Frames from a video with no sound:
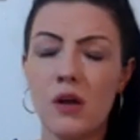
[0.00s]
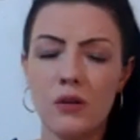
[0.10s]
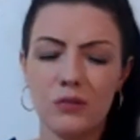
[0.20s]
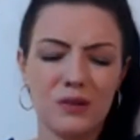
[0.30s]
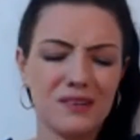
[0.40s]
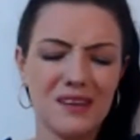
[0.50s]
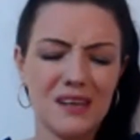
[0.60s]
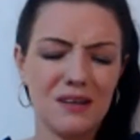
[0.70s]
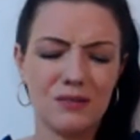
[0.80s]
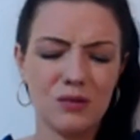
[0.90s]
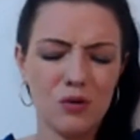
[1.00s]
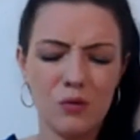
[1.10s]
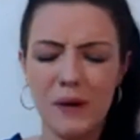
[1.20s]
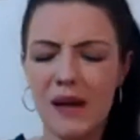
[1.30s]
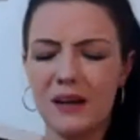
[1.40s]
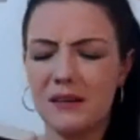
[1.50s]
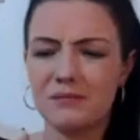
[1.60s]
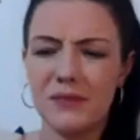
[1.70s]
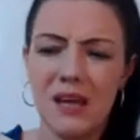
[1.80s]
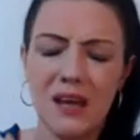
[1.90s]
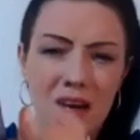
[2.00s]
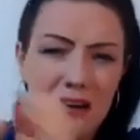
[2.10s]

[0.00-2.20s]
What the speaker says: So it's like, don't go back. And